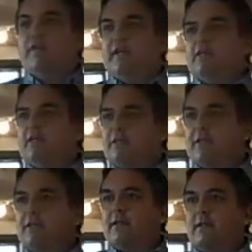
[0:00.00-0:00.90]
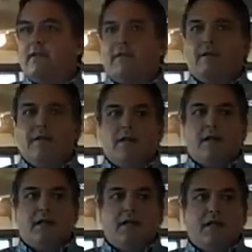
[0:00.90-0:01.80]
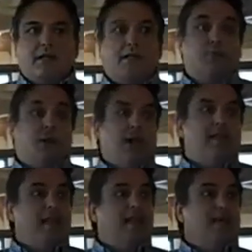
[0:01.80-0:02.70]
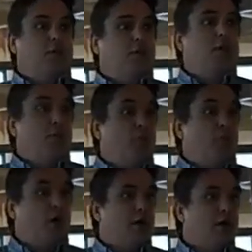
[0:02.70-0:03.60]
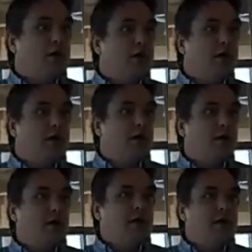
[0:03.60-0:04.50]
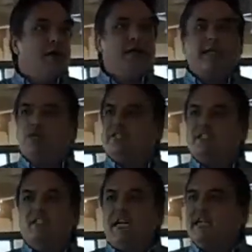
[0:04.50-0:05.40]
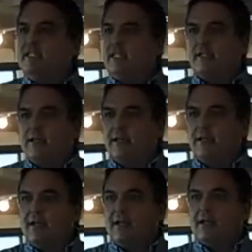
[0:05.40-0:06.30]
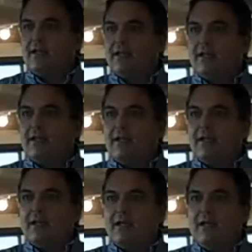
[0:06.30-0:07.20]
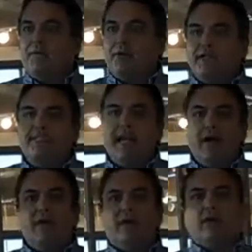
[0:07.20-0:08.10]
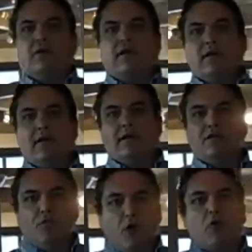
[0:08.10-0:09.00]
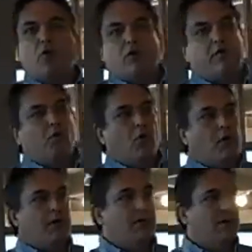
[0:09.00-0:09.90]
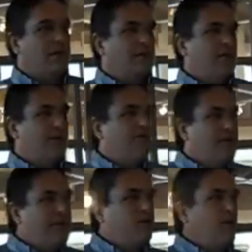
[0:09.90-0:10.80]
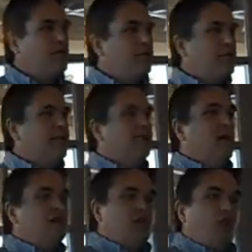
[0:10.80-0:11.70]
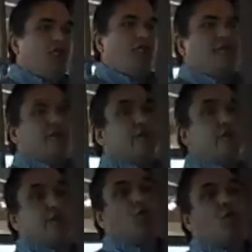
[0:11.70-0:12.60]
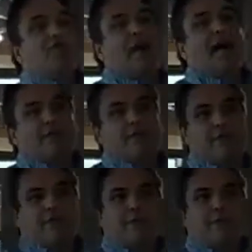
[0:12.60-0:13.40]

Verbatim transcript: this? I said, well, I think I'm worth more. He goes, then change it and put it down there. You are worth more. If that's what you believe, don't reduce your value.